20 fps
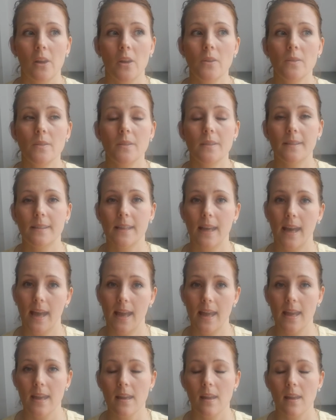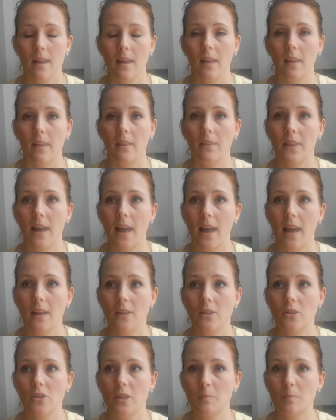Who's to say
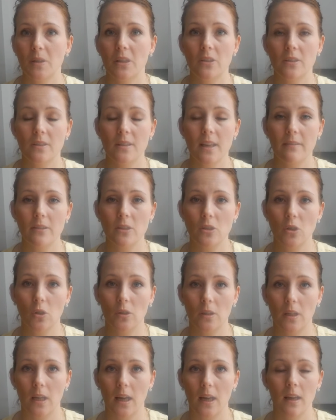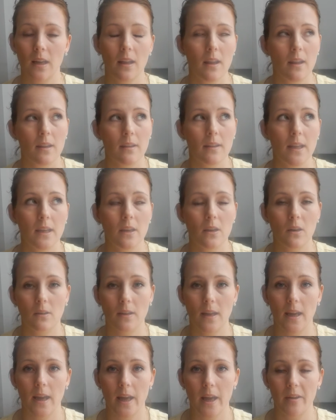that just because they're a toddler, they
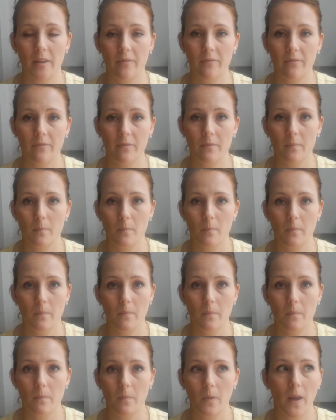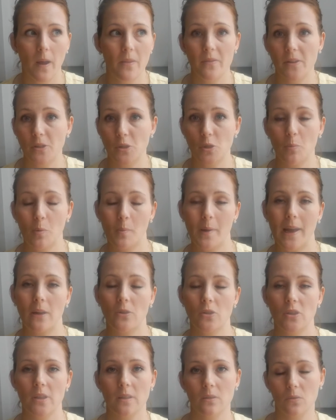can't have the vegetable
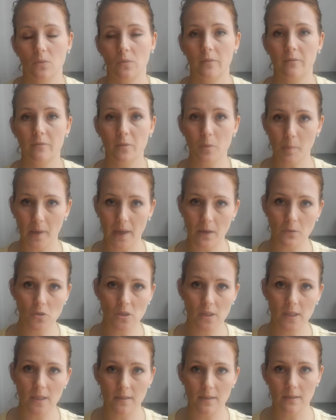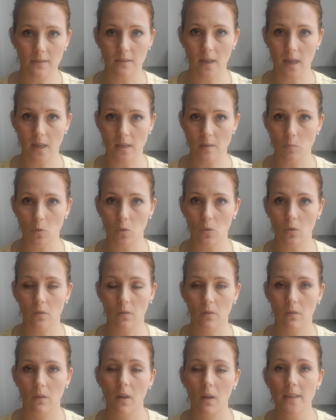pouches or the fruit pouches
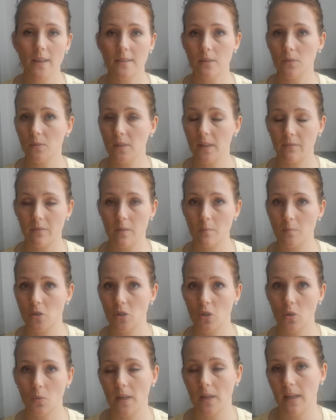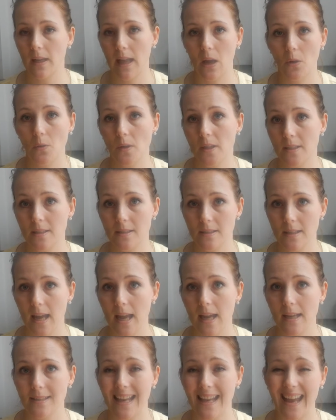anymore? I still give them to Quinn now as
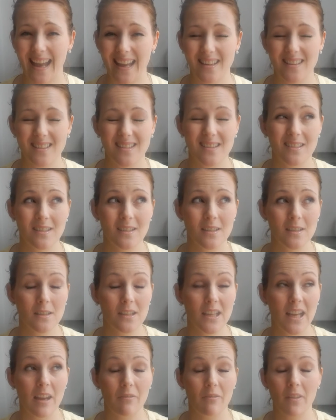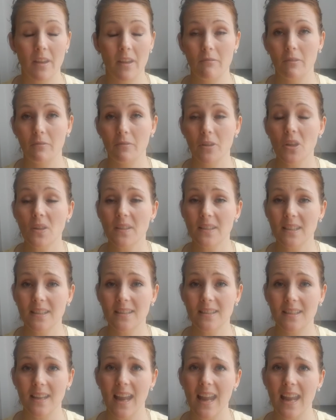snacks, and if they're
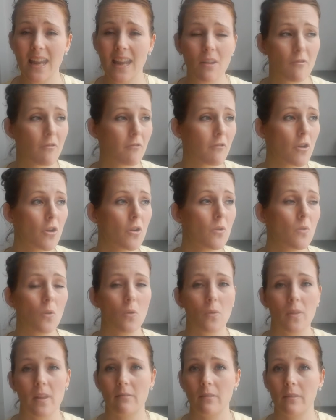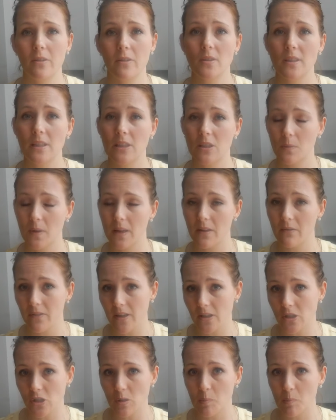refusing to eat fruit or they're refusing to eat
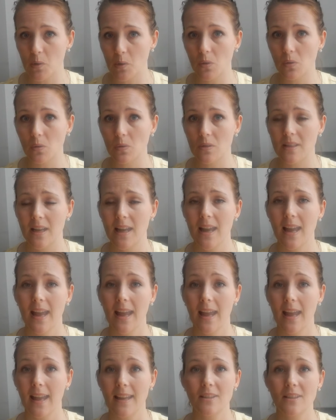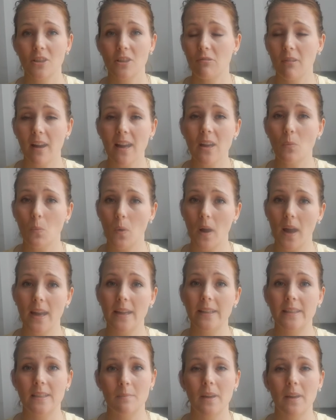vegetables, it's a great
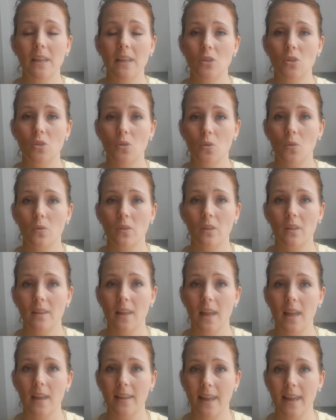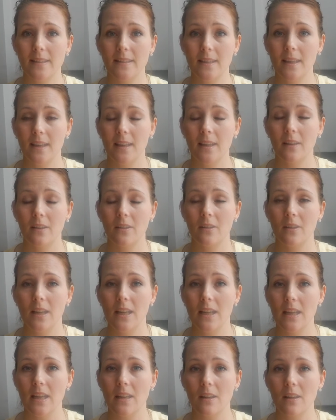way to make sure that they're getting
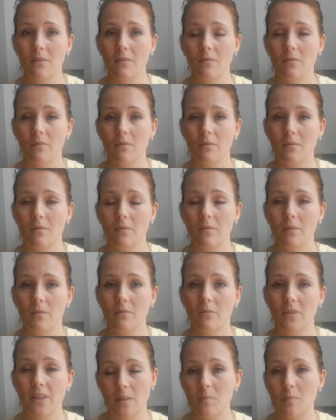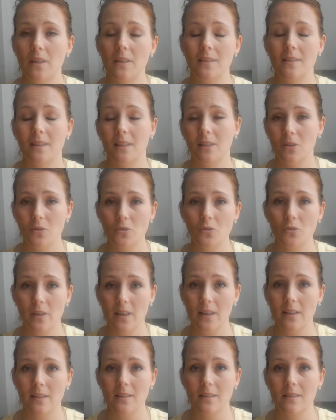the vitamins and
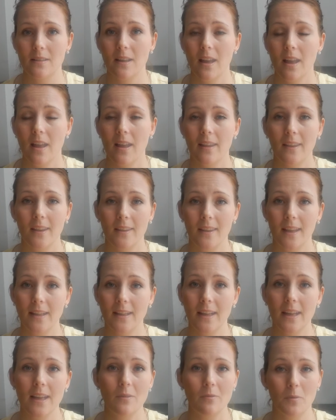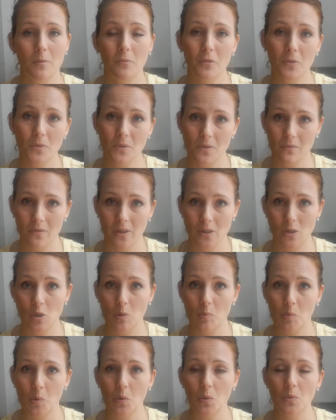nutrients that they need from fruits and
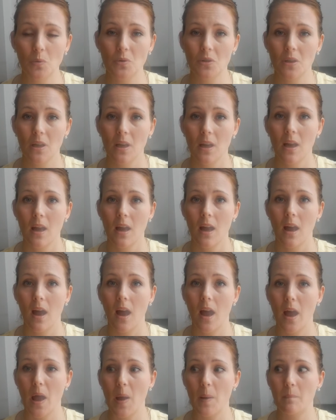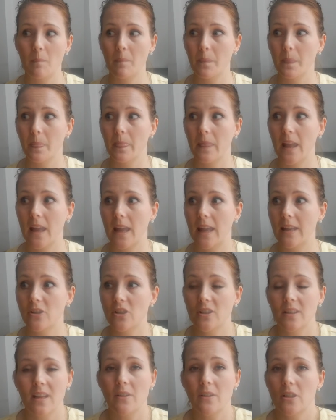vegetables, and
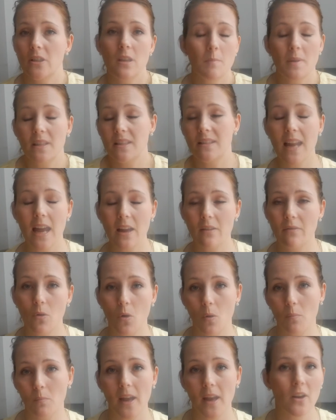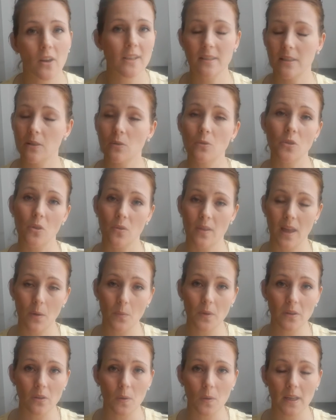just give it to them in snack form. And I still do
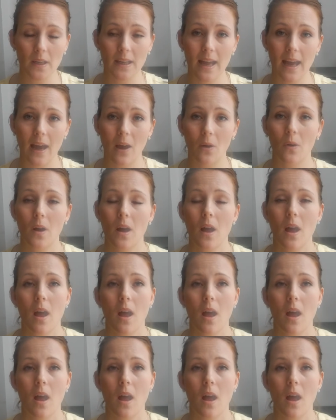that with Quinn now.